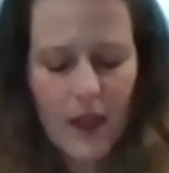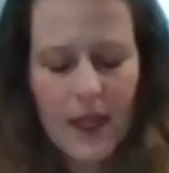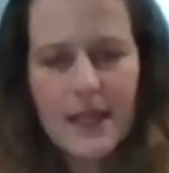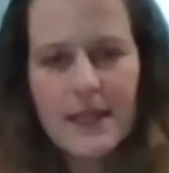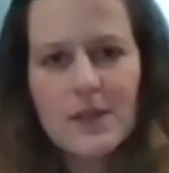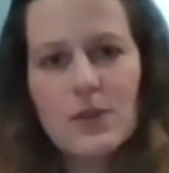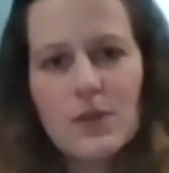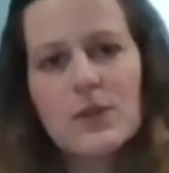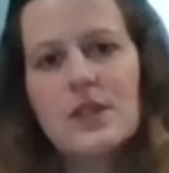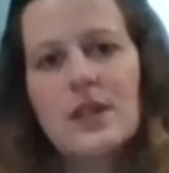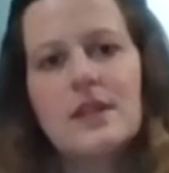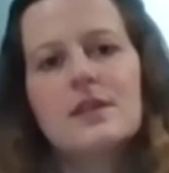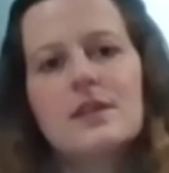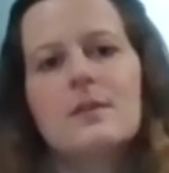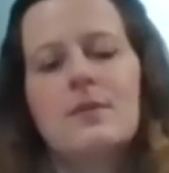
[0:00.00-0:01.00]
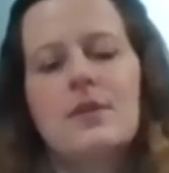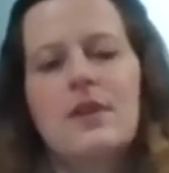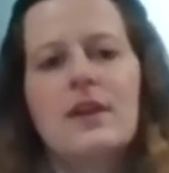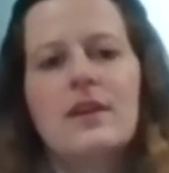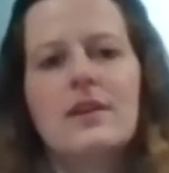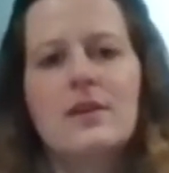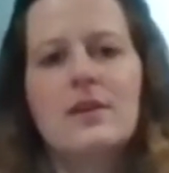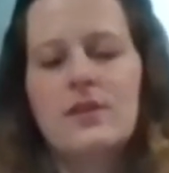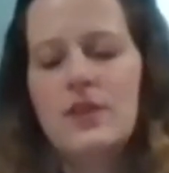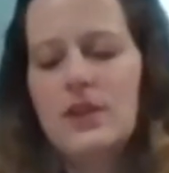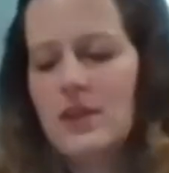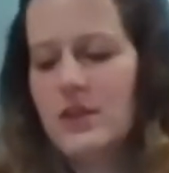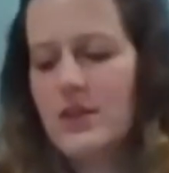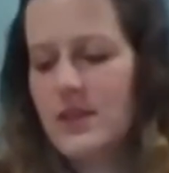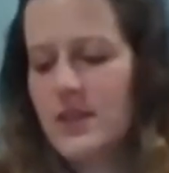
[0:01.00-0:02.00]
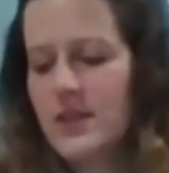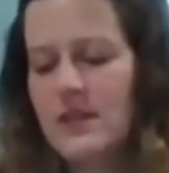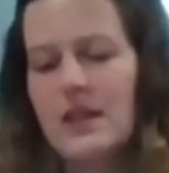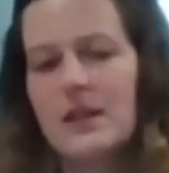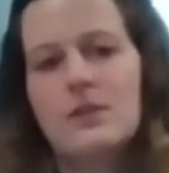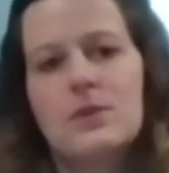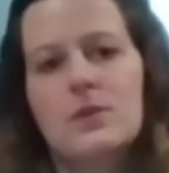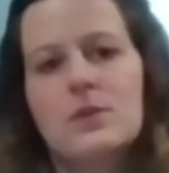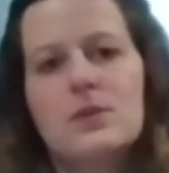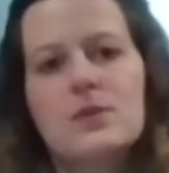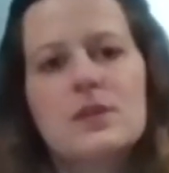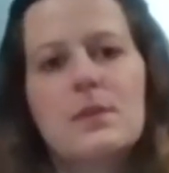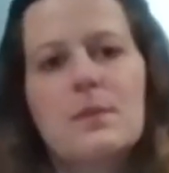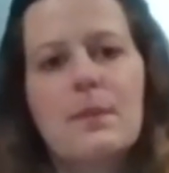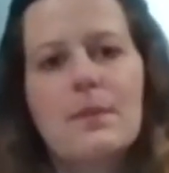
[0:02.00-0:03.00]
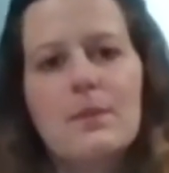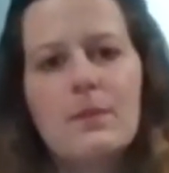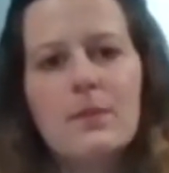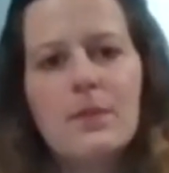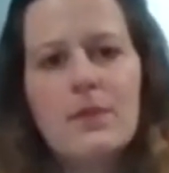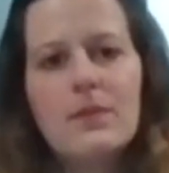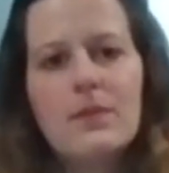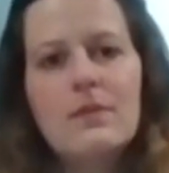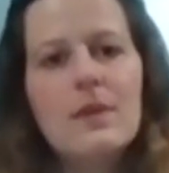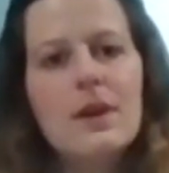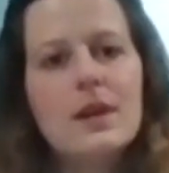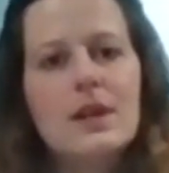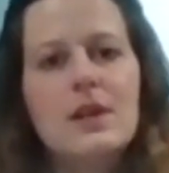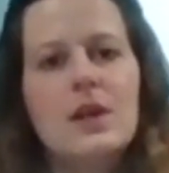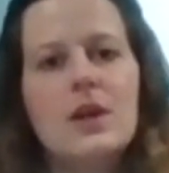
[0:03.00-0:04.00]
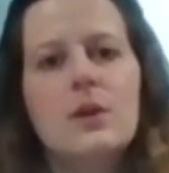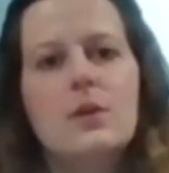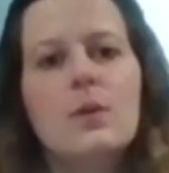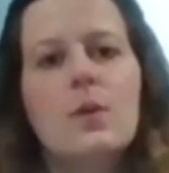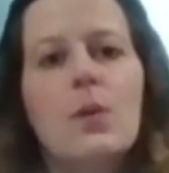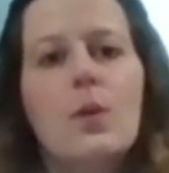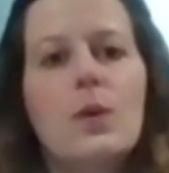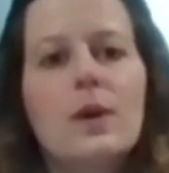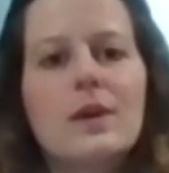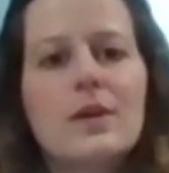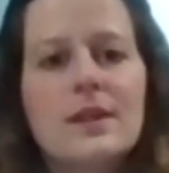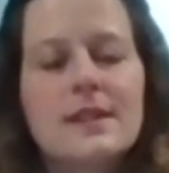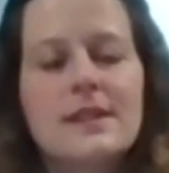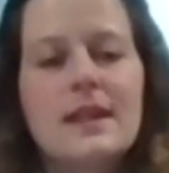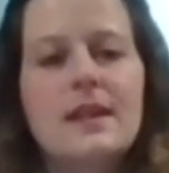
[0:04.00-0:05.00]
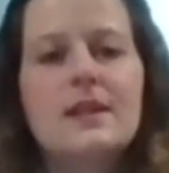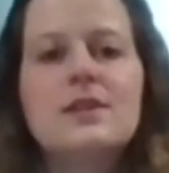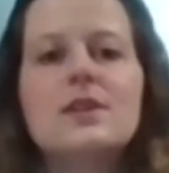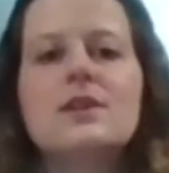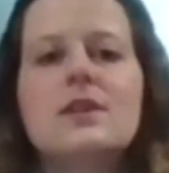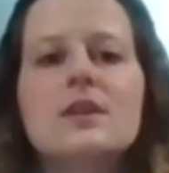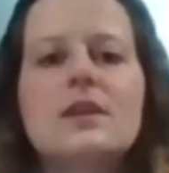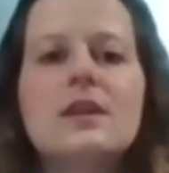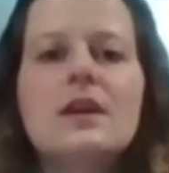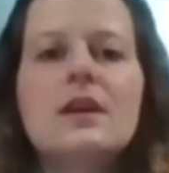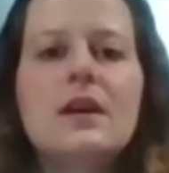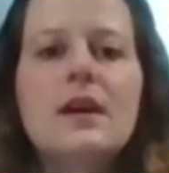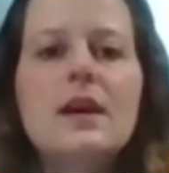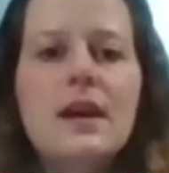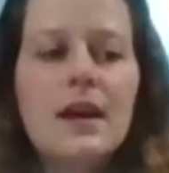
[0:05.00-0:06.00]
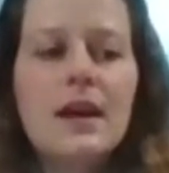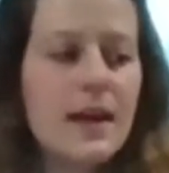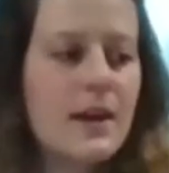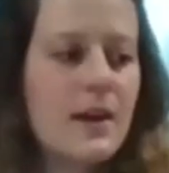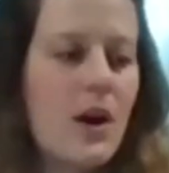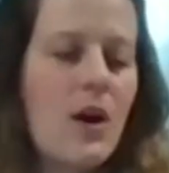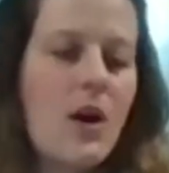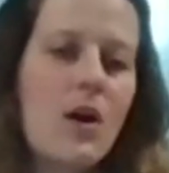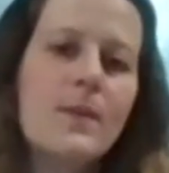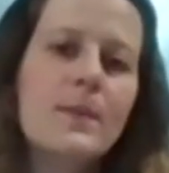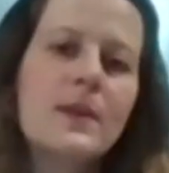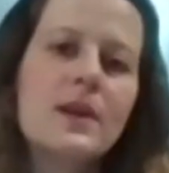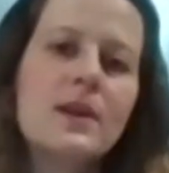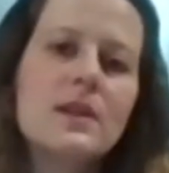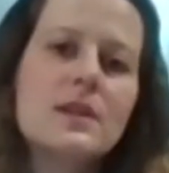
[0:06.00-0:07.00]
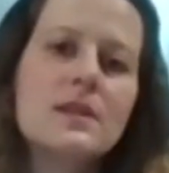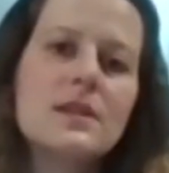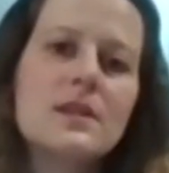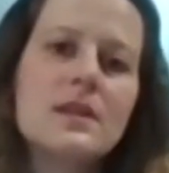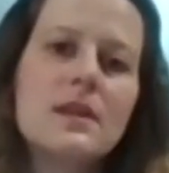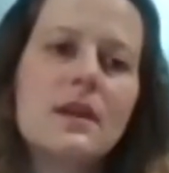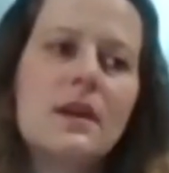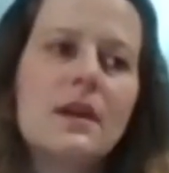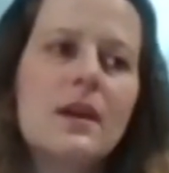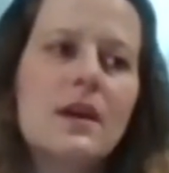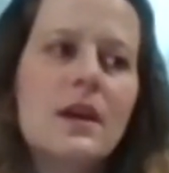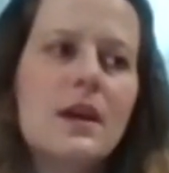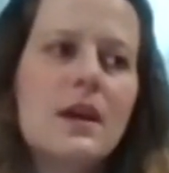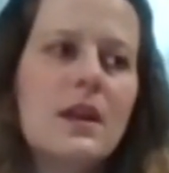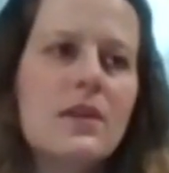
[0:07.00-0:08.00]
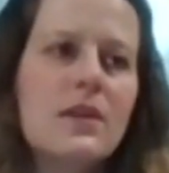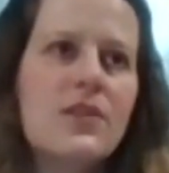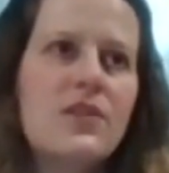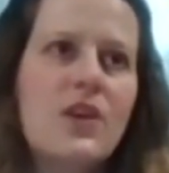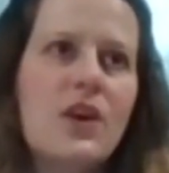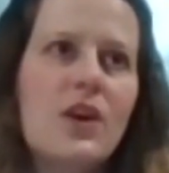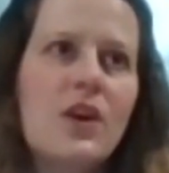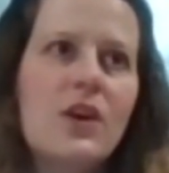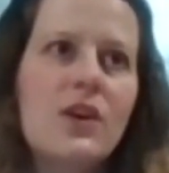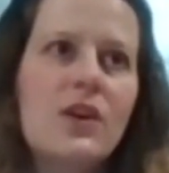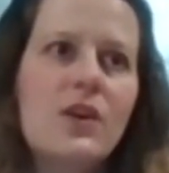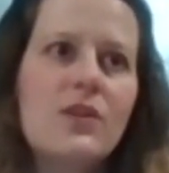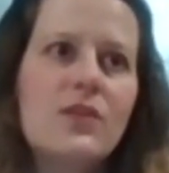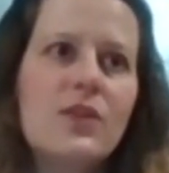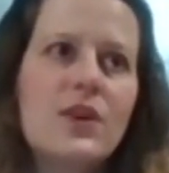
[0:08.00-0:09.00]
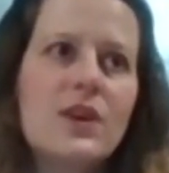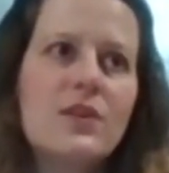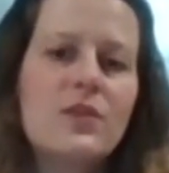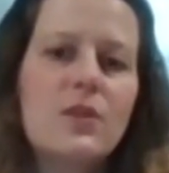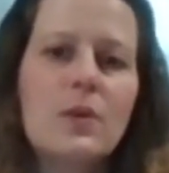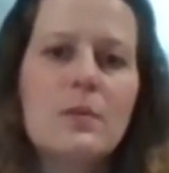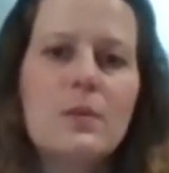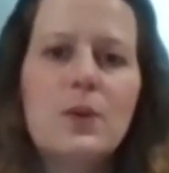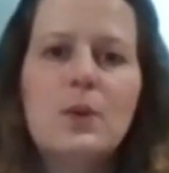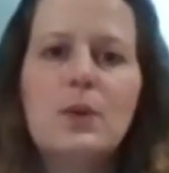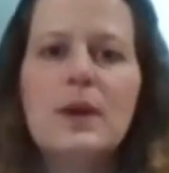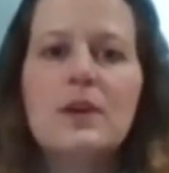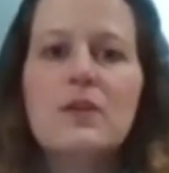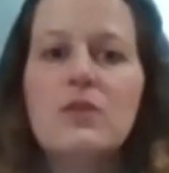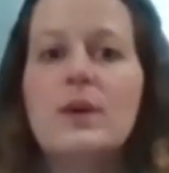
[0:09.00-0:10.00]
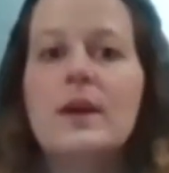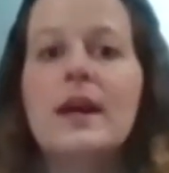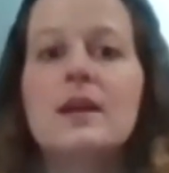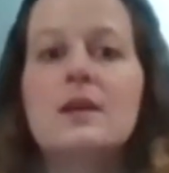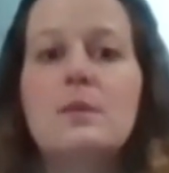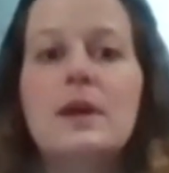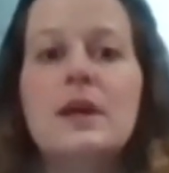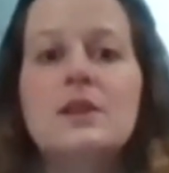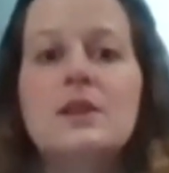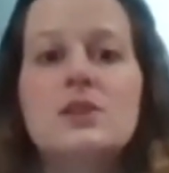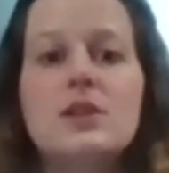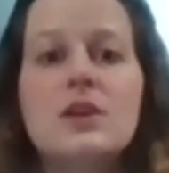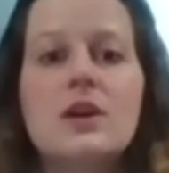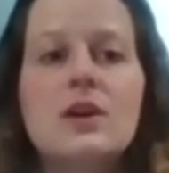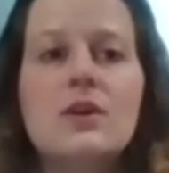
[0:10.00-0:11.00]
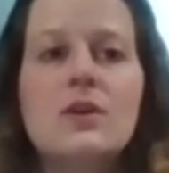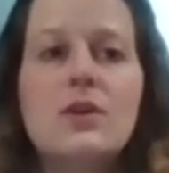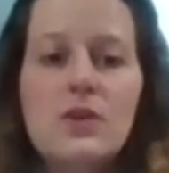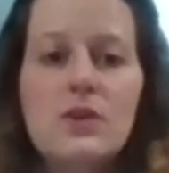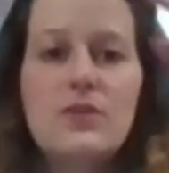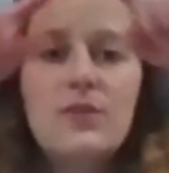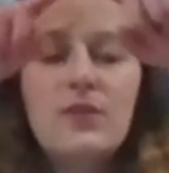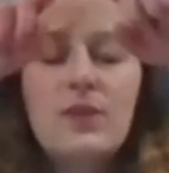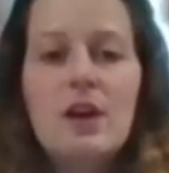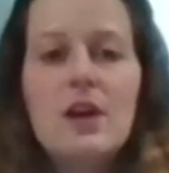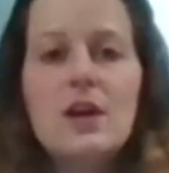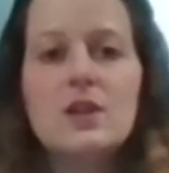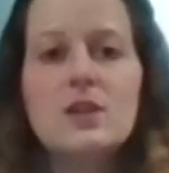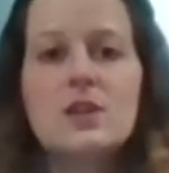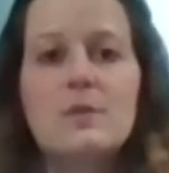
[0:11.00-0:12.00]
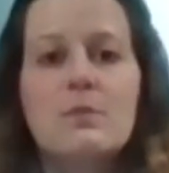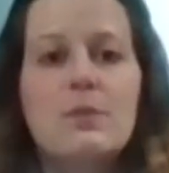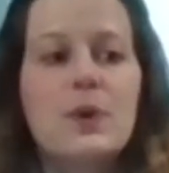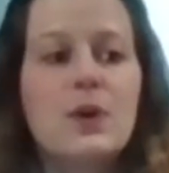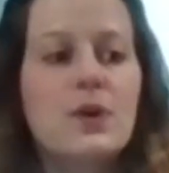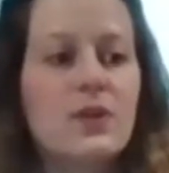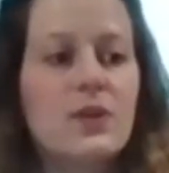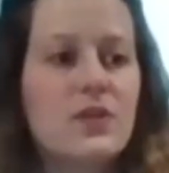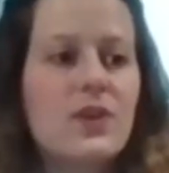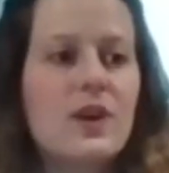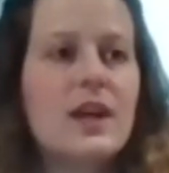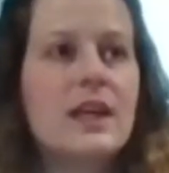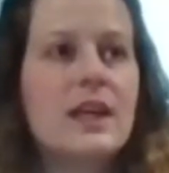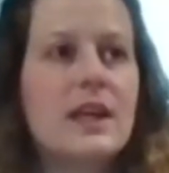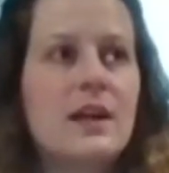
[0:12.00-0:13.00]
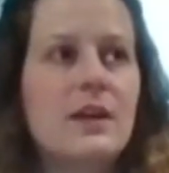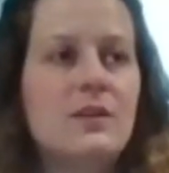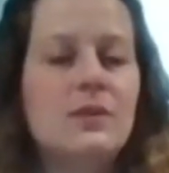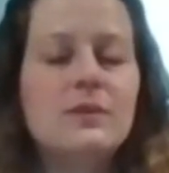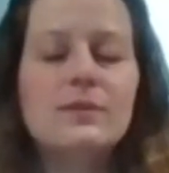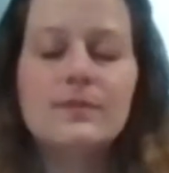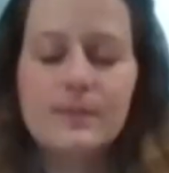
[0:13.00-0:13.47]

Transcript: It's also something that signals, organization and calmness. So, for example, if we had a picture of some books right now,